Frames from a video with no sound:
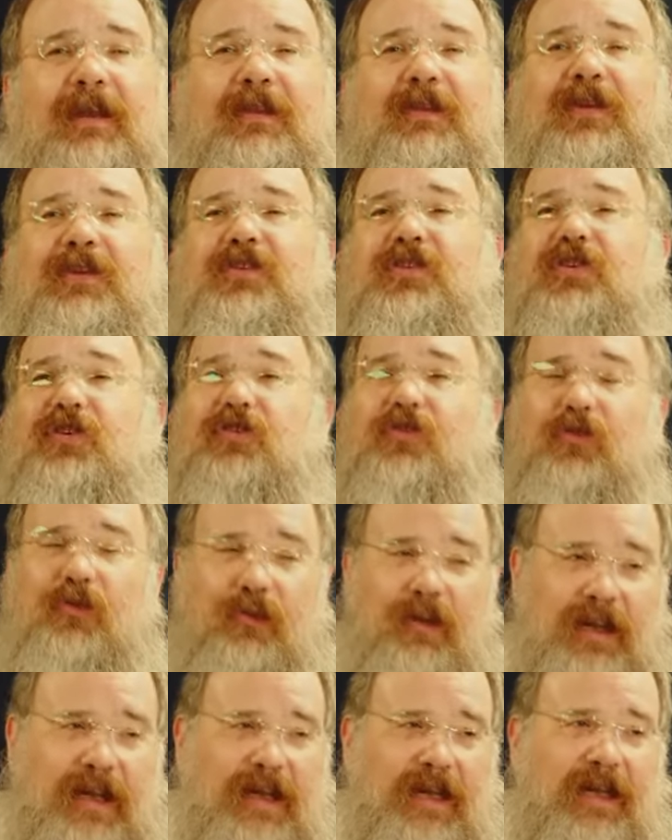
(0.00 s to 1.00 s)
the
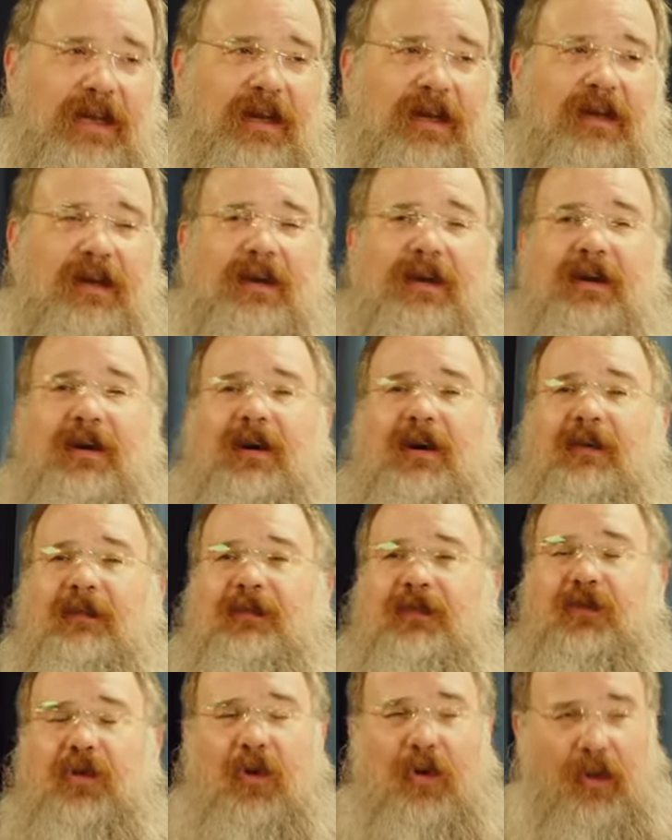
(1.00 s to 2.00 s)
degree
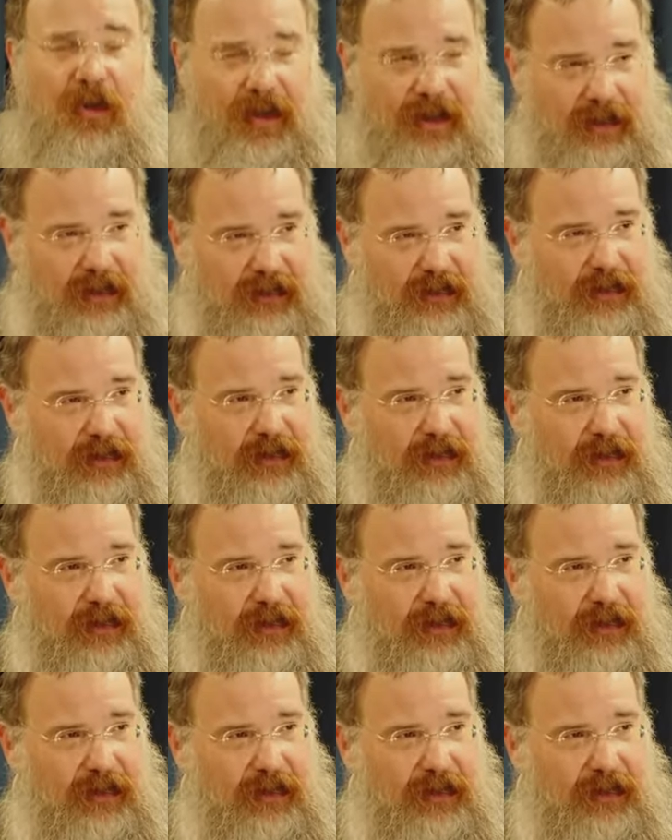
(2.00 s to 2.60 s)
of toil